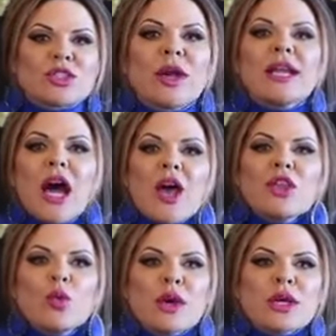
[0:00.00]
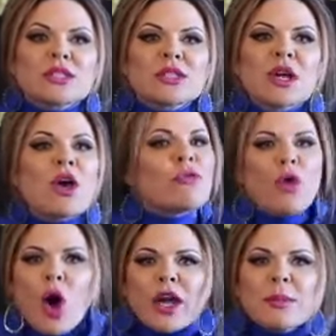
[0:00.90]
So in other words,
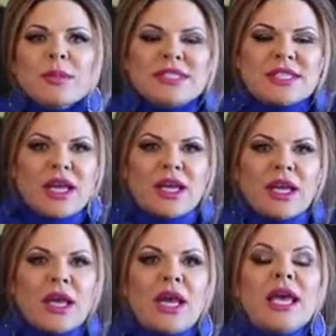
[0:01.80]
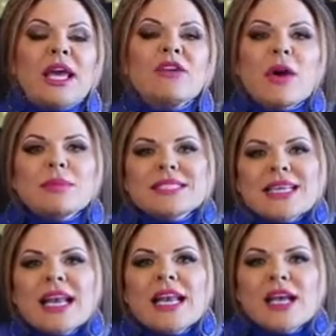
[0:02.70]
for argument's sake, if I'm
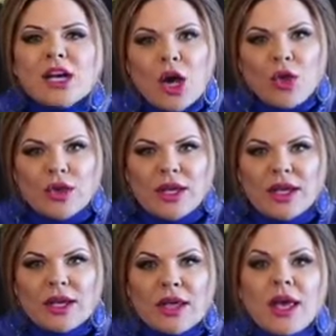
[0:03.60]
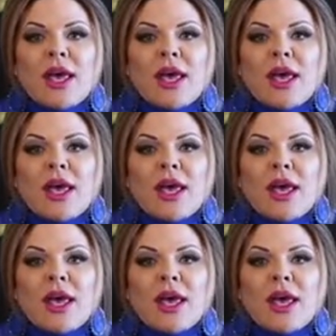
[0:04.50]
selling clothing,